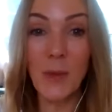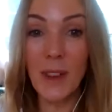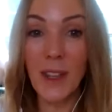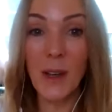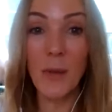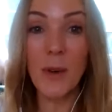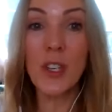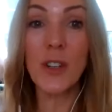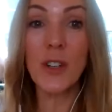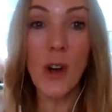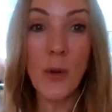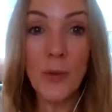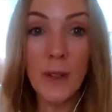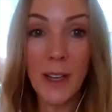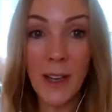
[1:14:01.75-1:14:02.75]
we think we should
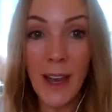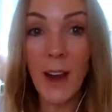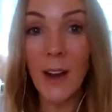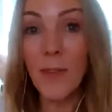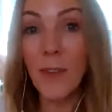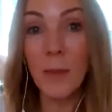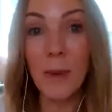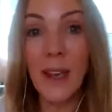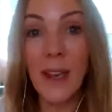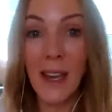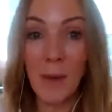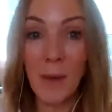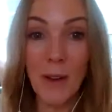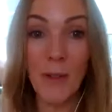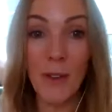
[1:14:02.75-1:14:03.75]
only ever be
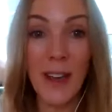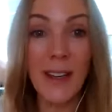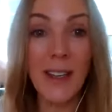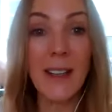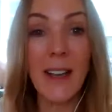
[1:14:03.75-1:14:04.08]
aiming for that